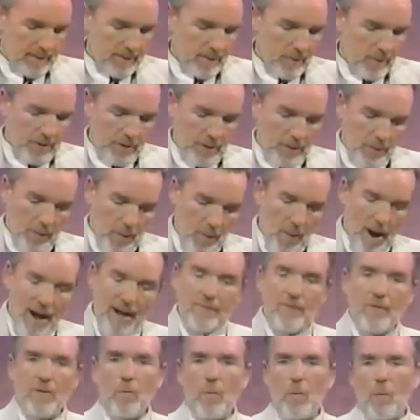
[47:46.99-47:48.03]
when you go
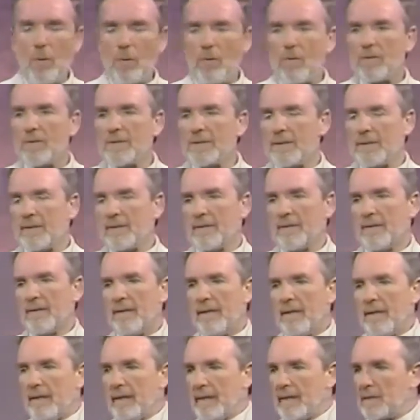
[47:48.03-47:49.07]
out in the world,
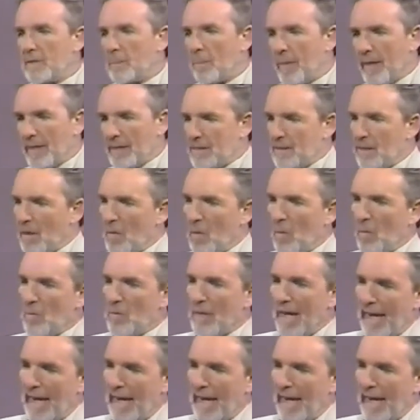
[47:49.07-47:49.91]
it's best to hold